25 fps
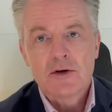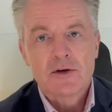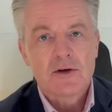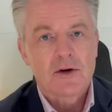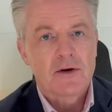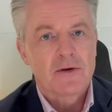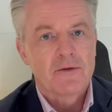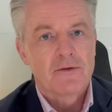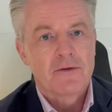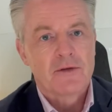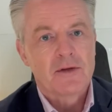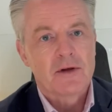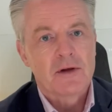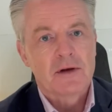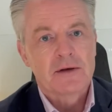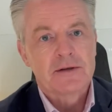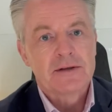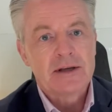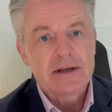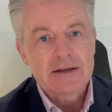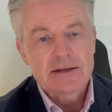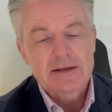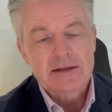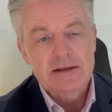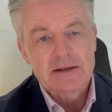of the
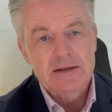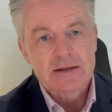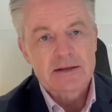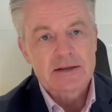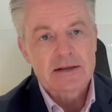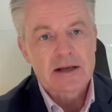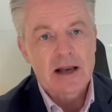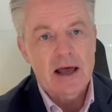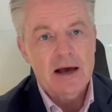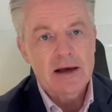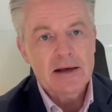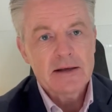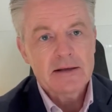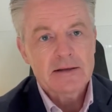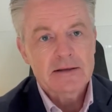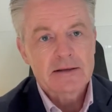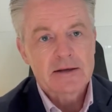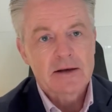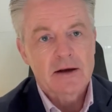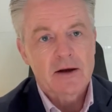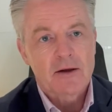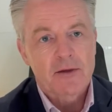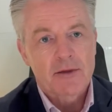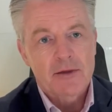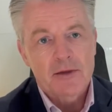distance light,
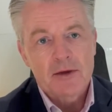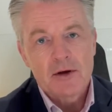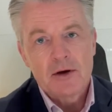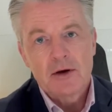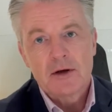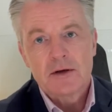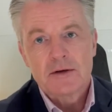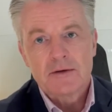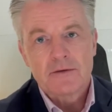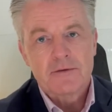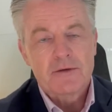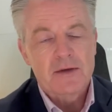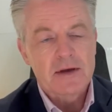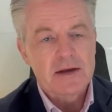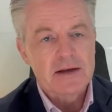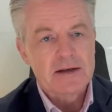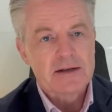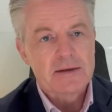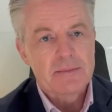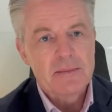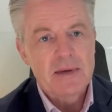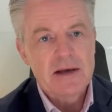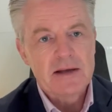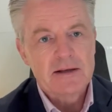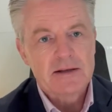a third of the
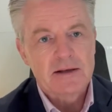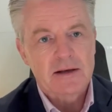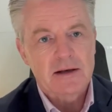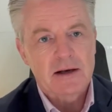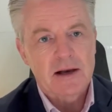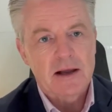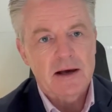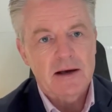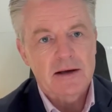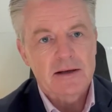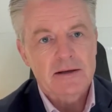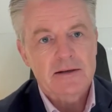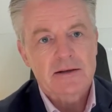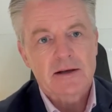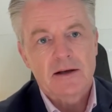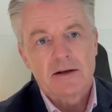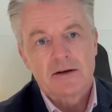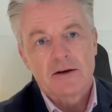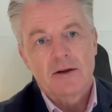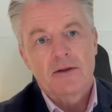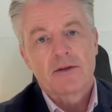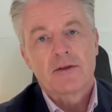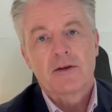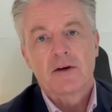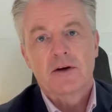intermediate light,
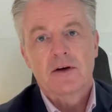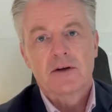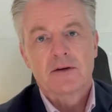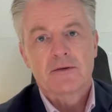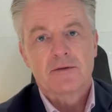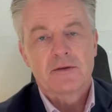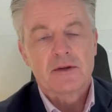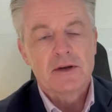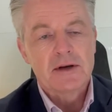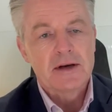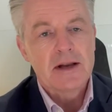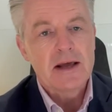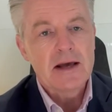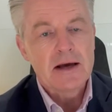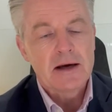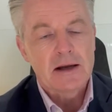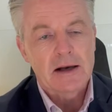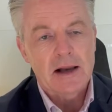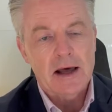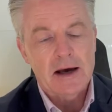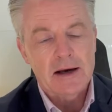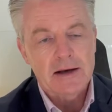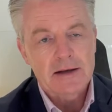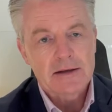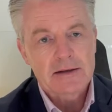and a third of the near
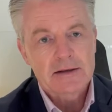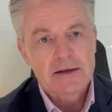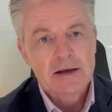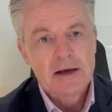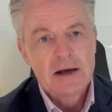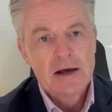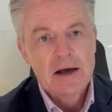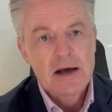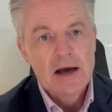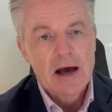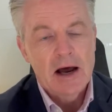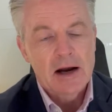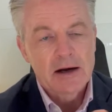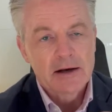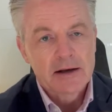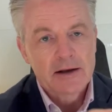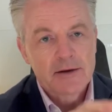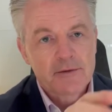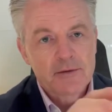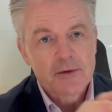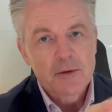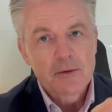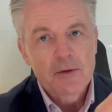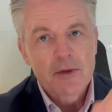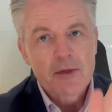light, and
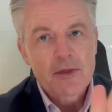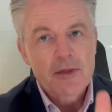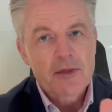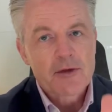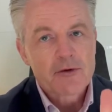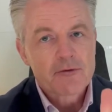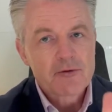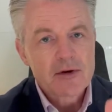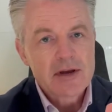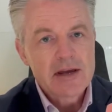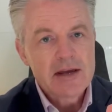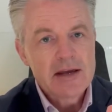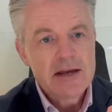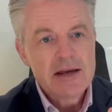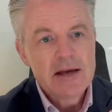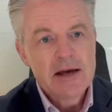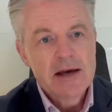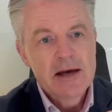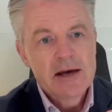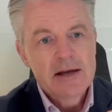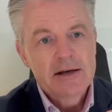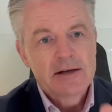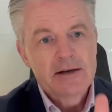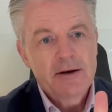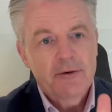give you three
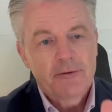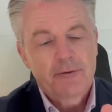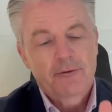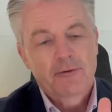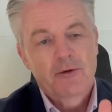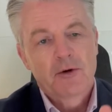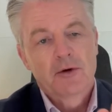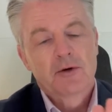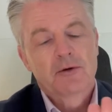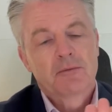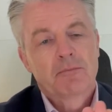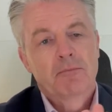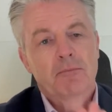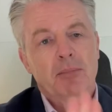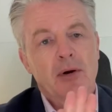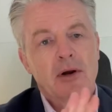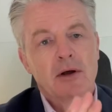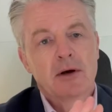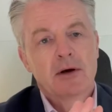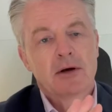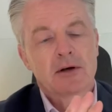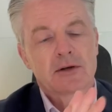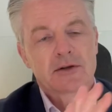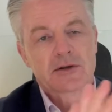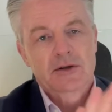different
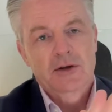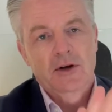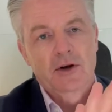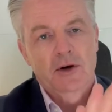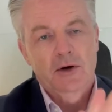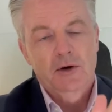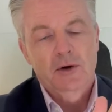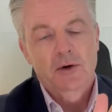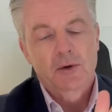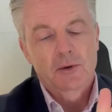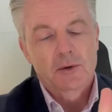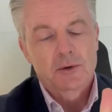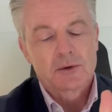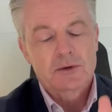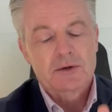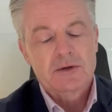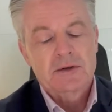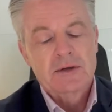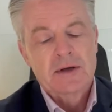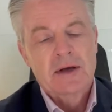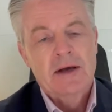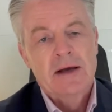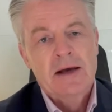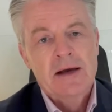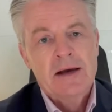blur
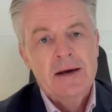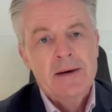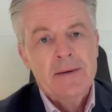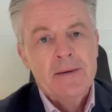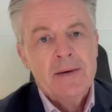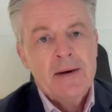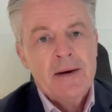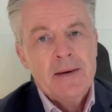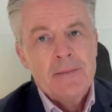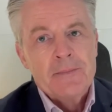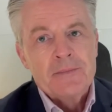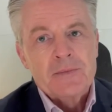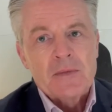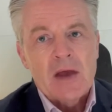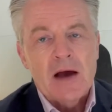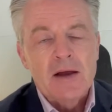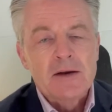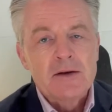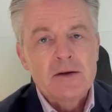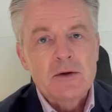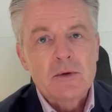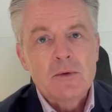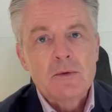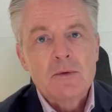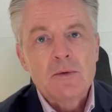circles.
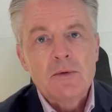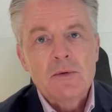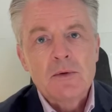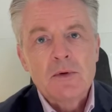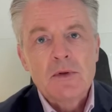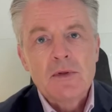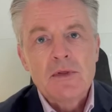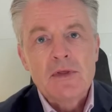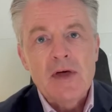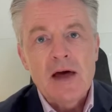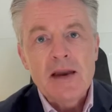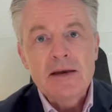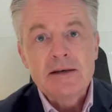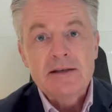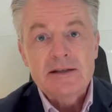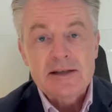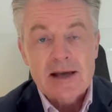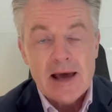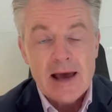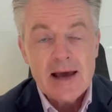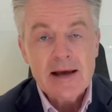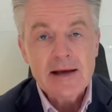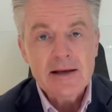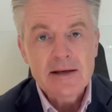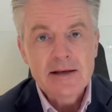And you then
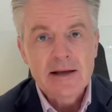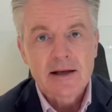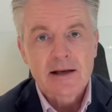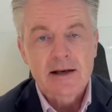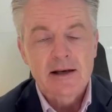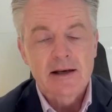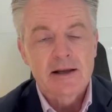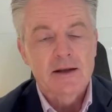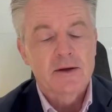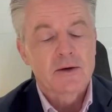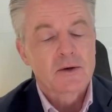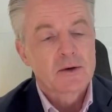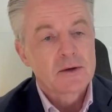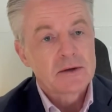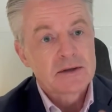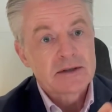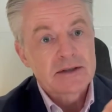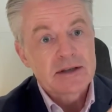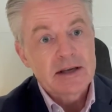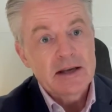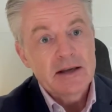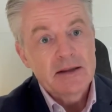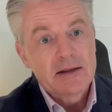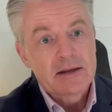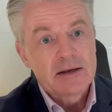technically, you could
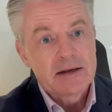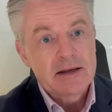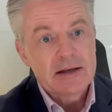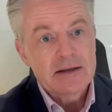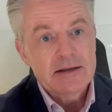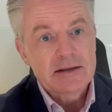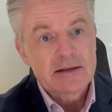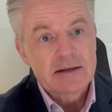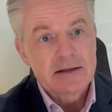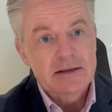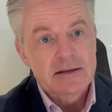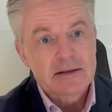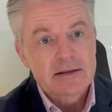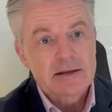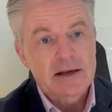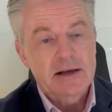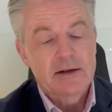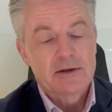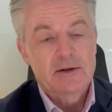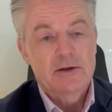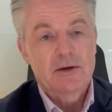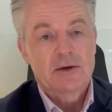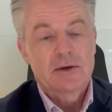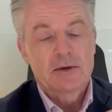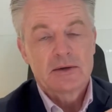see in the distance
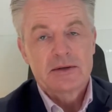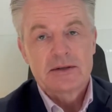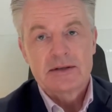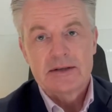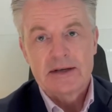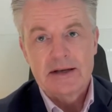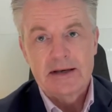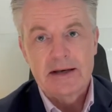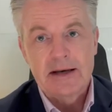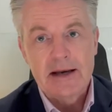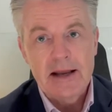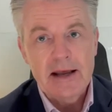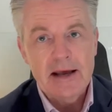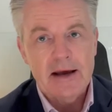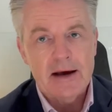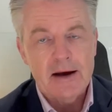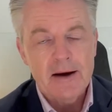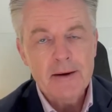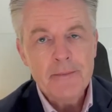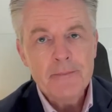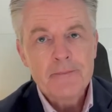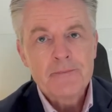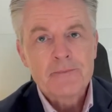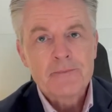and you could see near,